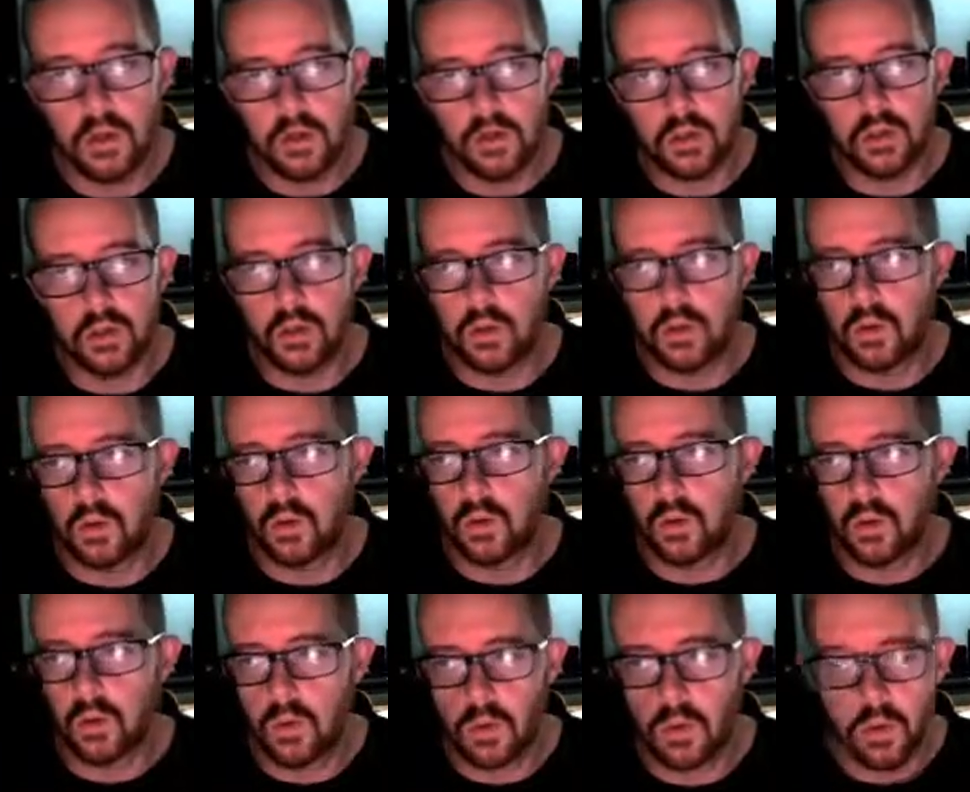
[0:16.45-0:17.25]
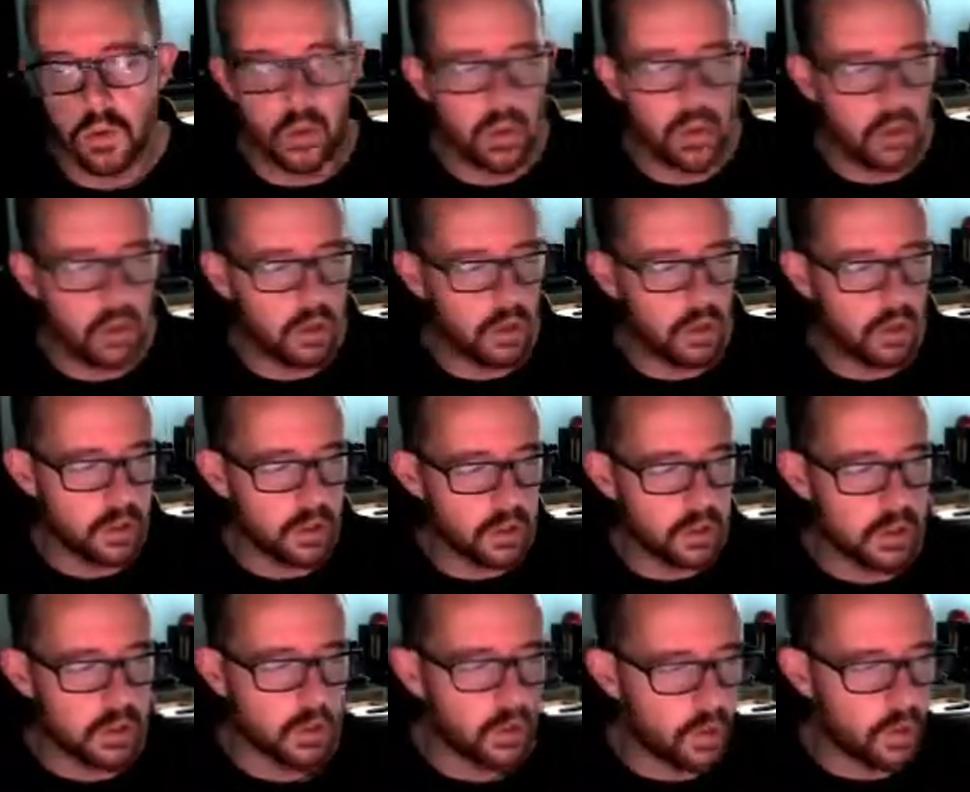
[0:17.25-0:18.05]
So
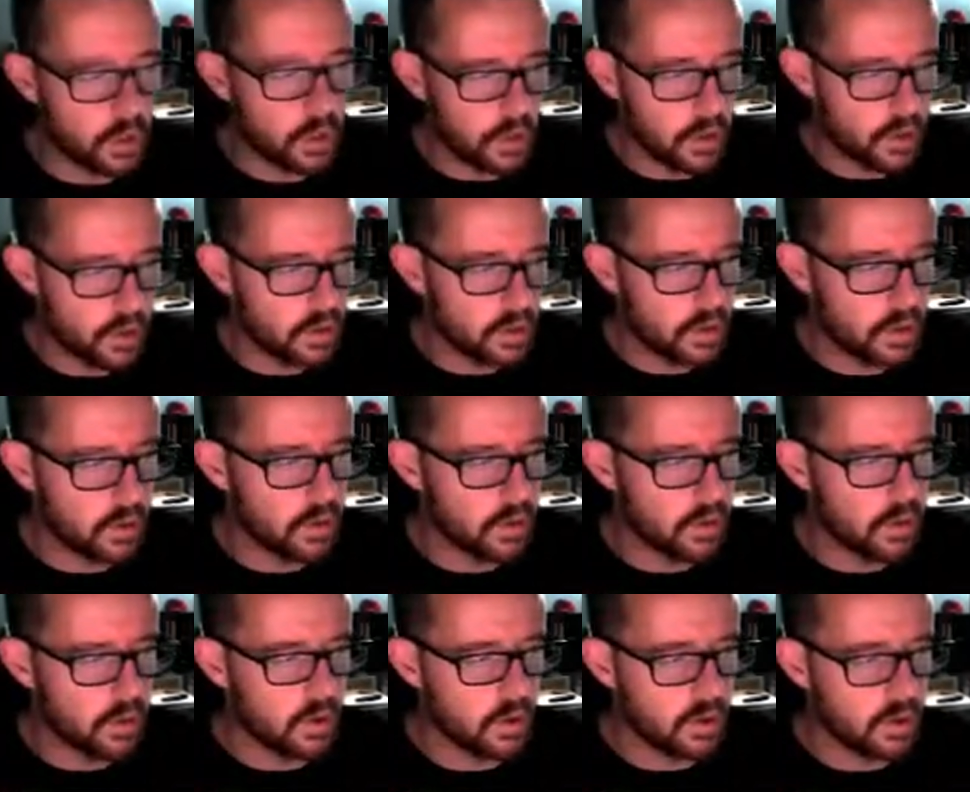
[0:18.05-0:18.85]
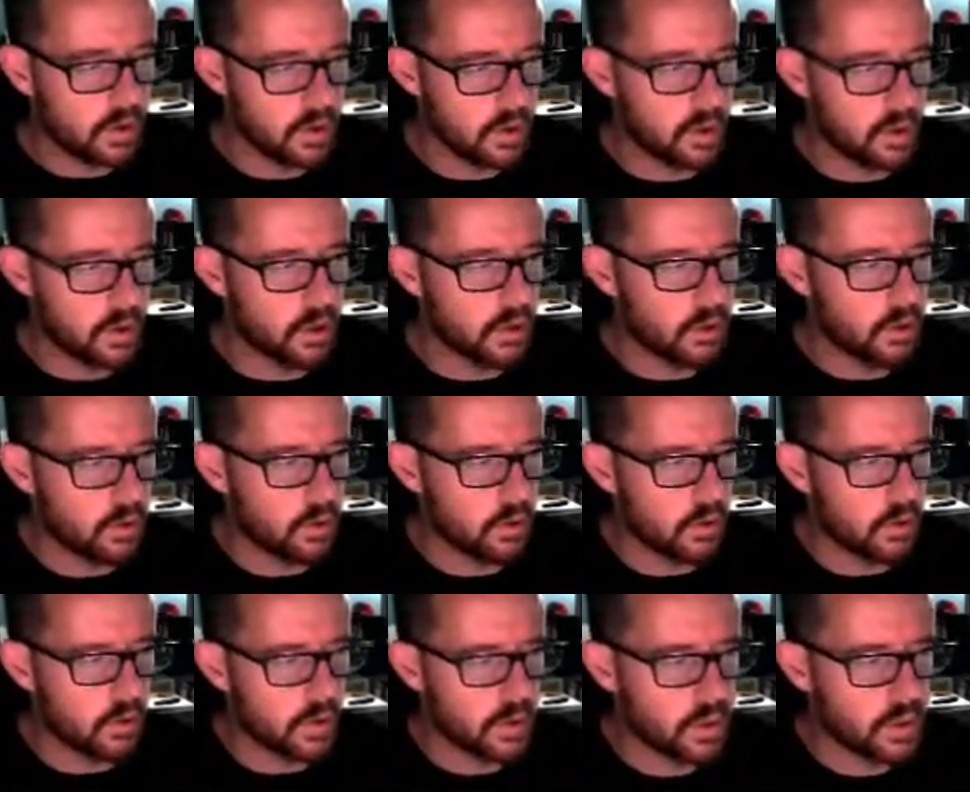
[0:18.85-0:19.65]
let's get right into it. I
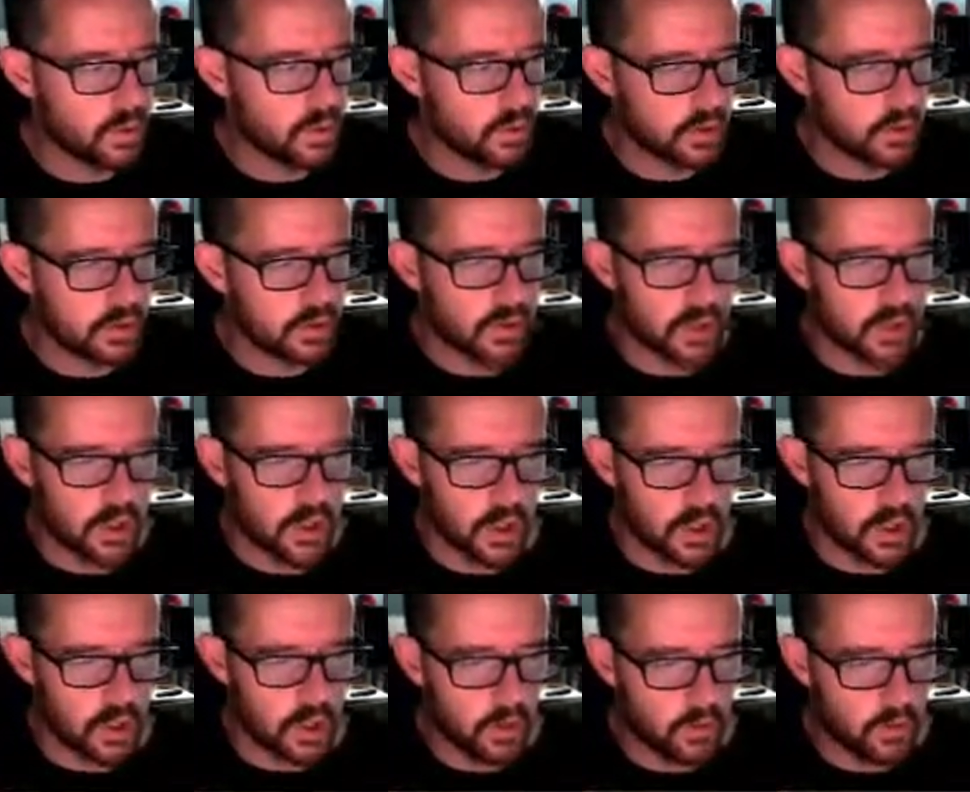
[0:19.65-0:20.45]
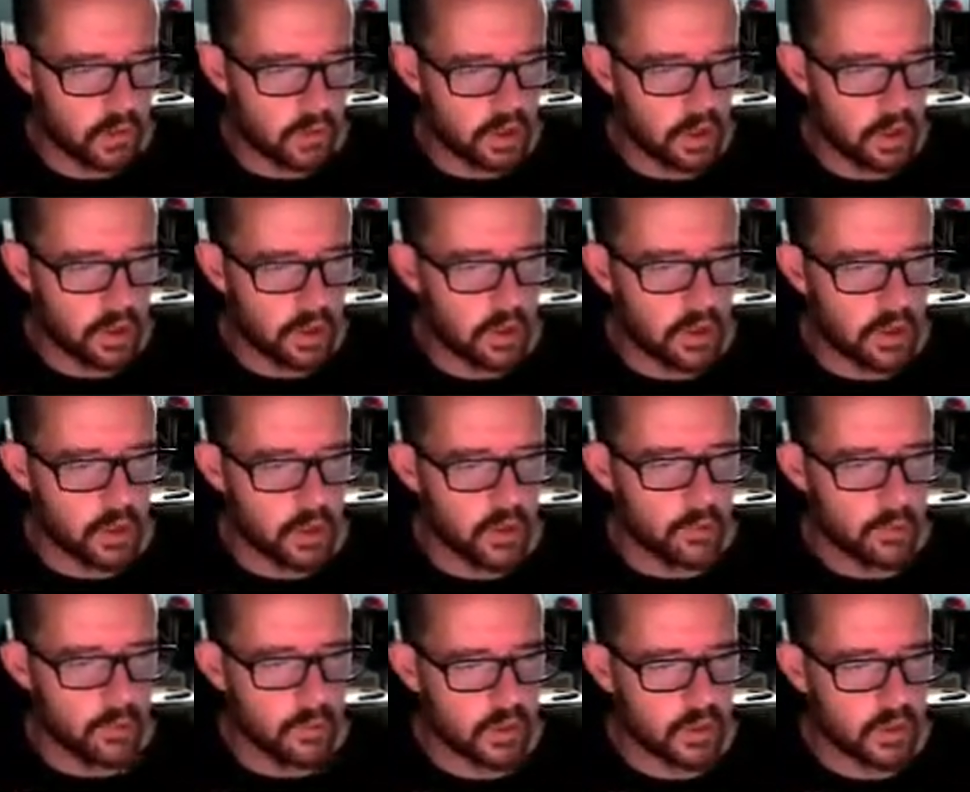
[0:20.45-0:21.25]
don't want to waste too much of your time.
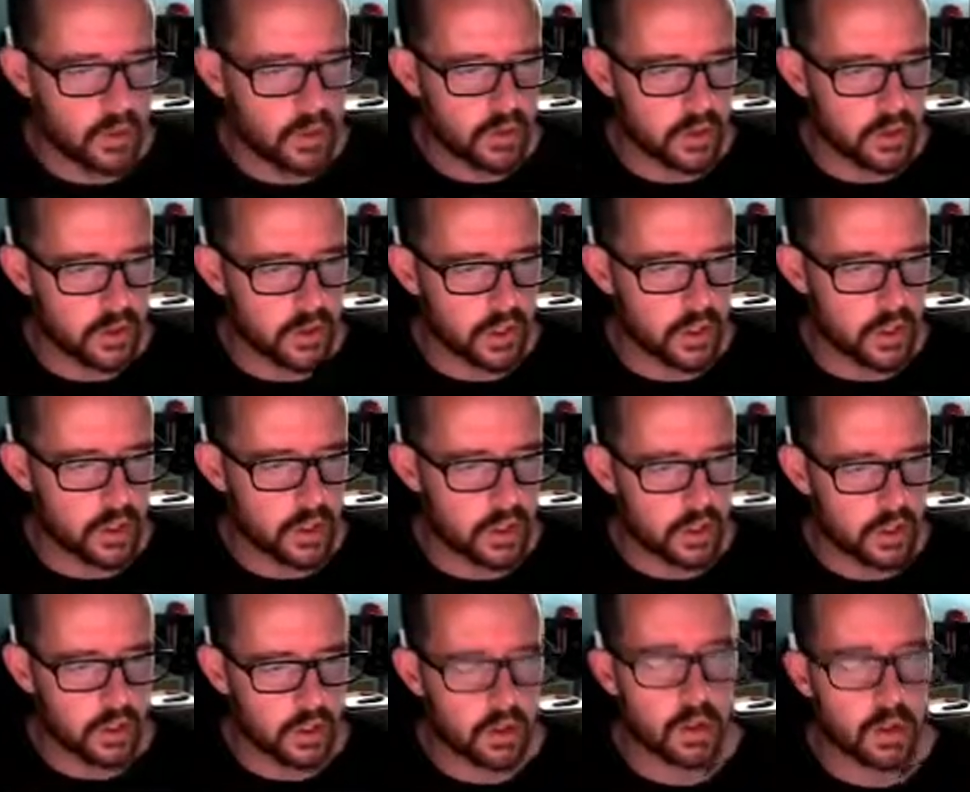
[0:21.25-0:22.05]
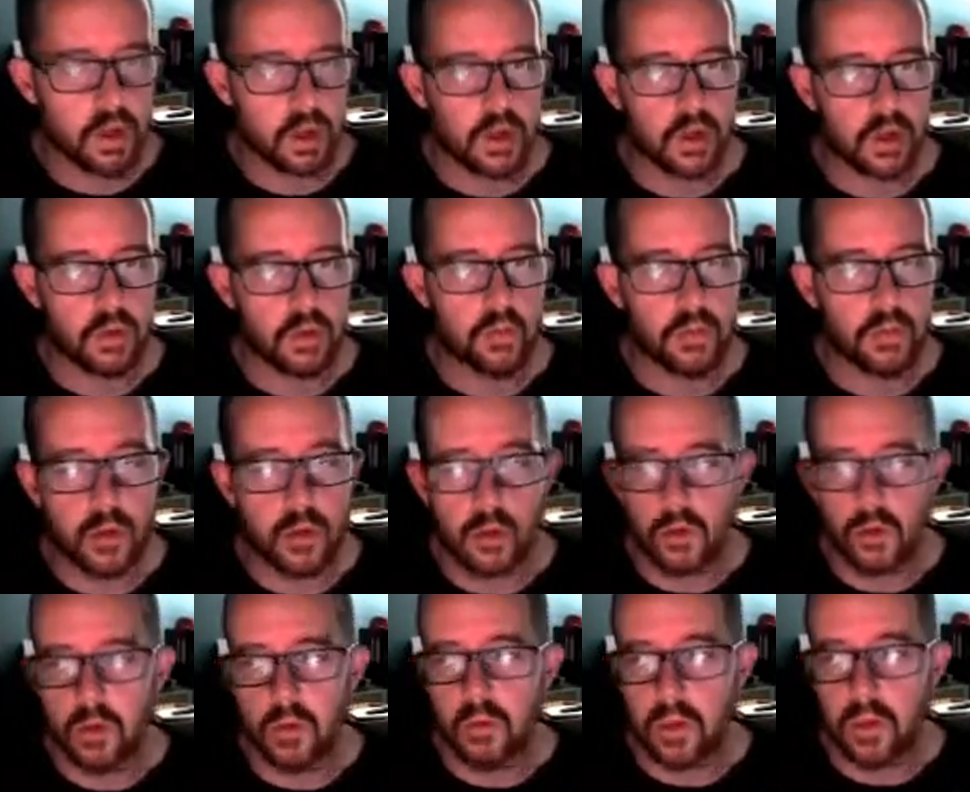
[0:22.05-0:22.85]
Mostly deadshot, I've
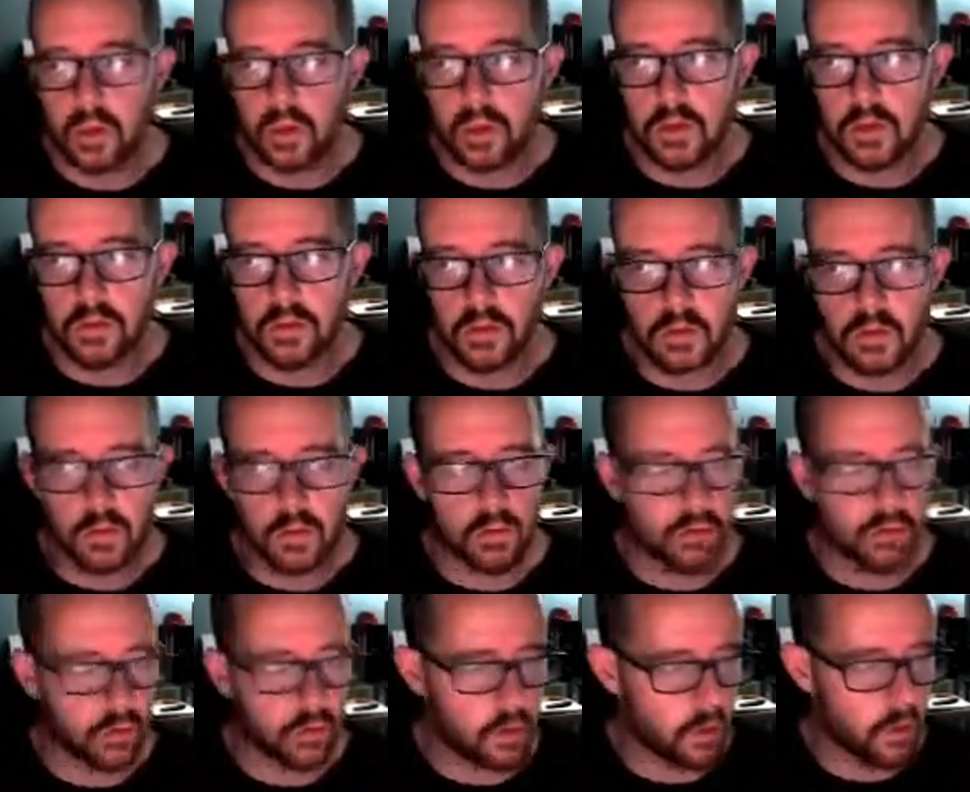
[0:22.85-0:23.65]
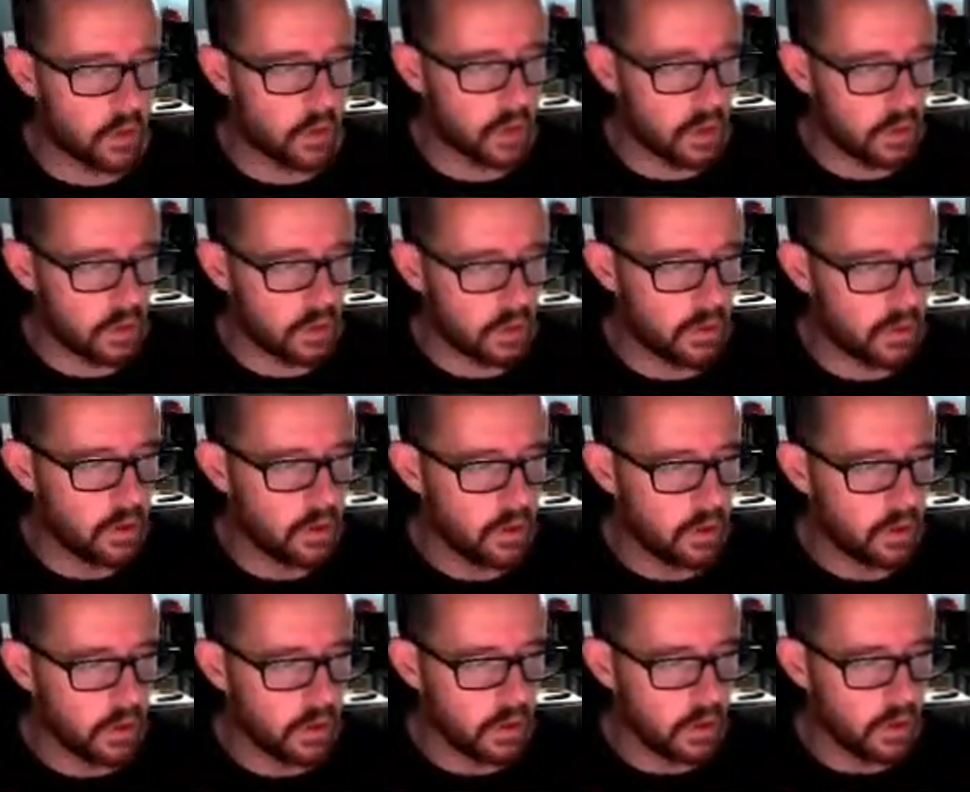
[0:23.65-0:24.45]
been wanting to make this video for a while.